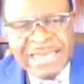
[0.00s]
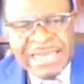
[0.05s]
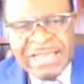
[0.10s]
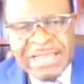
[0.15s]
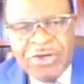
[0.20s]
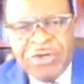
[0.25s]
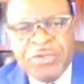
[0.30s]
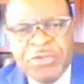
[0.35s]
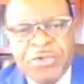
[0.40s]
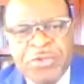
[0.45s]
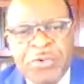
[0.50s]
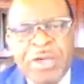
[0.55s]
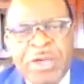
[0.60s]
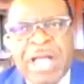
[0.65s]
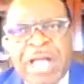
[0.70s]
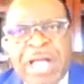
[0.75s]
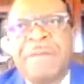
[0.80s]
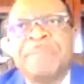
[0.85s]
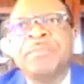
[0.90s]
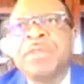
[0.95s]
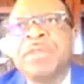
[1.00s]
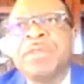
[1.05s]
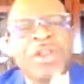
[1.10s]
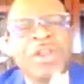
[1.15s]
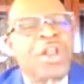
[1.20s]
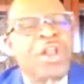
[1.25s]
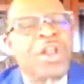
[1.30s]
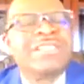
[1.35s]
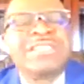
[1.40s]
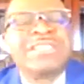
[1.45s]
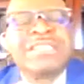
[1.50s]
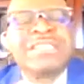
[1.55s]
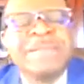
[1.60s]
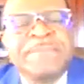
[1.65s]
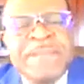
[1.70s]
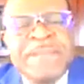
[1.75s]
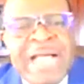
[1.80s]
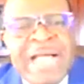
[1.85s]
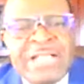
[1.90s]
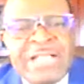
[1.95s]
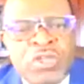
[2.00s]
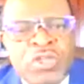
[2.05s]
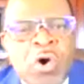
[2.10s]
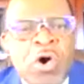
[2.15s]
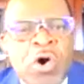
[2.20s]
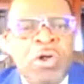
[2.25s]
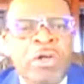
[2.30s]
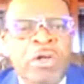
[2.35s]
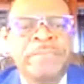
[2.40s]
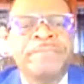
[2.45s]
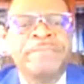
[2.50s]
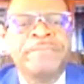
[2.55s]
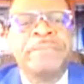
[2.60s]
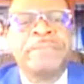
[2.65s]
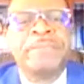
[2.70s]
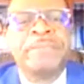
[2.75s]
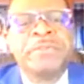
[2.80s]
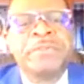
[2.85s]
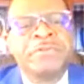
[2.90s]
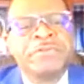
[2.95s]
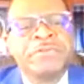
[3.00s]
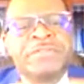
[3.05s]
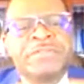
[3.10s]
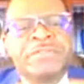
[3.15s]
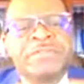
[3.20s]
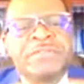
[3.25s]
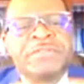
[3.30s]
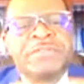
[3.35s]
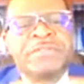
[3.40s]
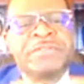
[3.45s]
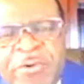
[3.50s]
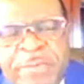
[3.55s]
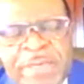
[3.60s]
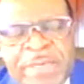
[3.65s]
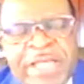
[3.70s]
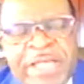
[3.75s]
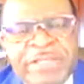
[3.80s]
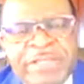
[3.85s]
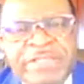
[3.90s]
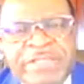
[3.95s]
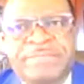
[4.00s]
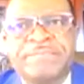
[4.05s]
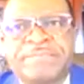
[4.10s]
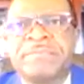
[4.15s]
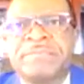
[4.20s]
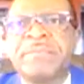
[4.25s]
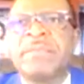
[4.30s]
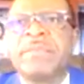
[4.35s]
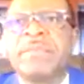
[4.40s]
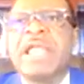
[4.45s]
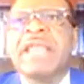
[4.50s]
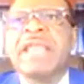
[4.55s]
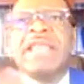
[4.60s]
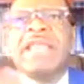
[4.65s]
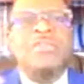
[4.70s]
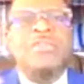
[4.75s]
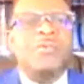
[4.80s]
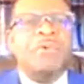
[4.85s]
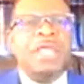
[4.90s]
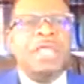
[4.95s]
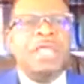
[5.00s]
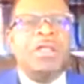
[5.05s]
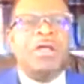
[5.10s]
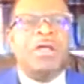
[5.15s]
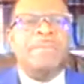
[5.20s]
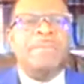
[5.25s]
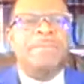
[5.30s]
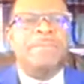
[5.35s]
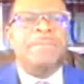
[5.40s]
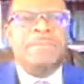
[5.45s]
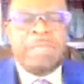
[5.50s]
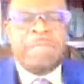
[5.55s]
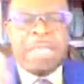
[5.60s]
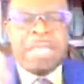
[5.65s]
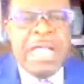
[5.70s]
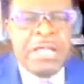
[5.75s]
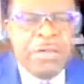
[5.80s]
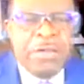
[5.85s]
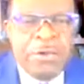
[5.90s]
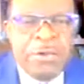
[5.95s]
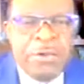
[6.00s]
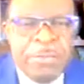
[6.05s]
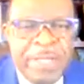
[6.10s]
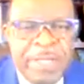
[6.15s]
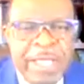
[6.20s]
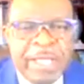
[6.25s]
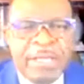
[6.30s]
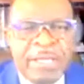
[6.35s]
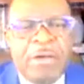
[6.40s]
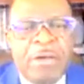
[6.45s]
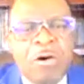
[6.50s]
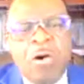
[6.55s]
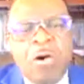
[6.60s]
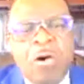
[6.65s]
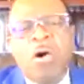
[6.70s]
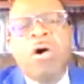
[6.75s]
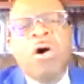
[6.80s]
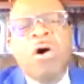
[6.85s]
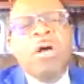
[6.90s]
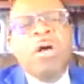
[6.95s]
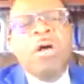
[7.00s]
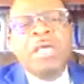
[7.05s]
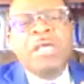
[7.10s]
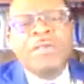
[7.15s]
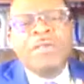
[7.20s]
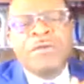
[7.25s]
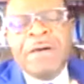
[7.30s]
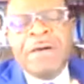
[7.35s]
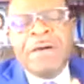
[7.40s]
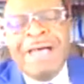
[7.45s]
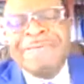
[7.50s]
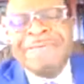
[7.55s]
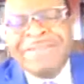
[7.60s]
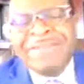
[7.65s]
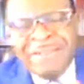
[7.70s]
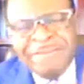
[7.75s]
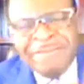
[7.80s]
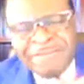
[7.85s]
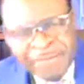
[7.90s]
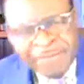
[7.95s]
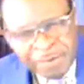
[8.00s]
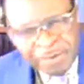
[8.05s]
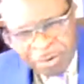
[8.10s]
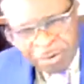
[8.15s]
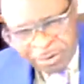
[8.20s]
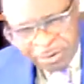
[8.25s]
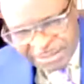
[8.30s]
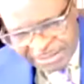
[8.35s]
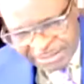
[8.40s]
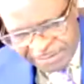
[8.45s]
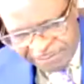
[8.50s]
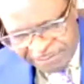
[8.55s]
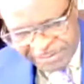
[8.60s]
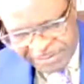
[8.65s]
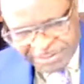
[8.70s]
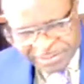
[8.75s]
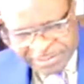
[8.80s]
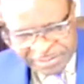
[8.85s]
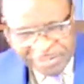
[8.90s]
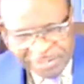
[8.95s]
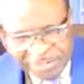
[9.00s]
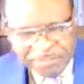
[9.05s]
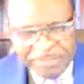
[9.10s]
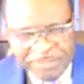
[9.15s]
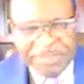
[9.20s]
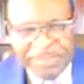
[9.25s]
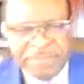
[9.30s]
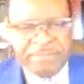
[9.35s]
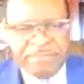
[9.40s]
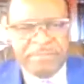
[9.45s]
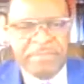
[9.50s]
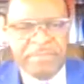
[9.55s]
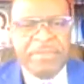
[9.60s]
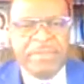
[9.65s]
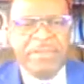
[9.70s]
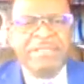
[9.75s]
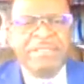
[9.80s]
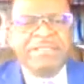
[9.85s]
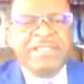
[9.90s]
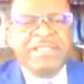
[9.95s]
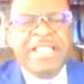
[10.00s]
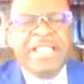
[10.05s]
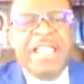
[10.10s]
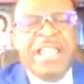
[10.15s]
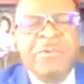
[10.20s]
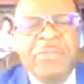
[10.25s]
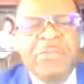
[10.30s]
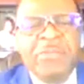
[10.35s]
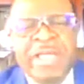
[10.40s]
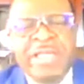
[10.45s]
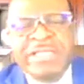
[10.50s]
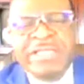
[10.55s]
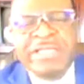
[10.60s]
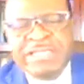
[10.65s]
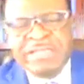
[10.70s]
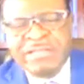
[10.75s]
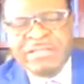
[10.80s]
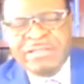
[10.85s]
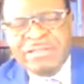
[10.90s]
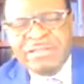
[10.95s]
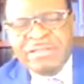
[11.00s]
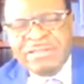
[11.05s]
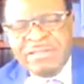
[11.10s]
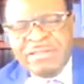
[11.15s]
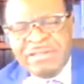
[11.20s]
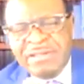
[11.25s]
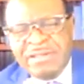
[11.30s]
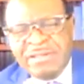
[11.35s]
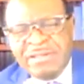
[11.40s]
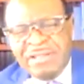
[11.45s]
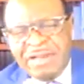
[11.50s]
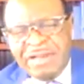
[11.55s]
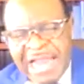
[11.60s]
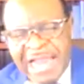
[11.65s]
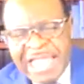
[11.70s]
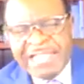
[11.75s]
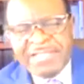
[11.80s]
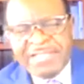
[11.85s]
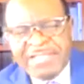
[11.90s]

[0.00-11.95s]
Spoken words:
or you are not sleeping at all. You sleep a little bit and then you wake up, can't go to bed, or you have difficulty even sleeping. They stay awake till late,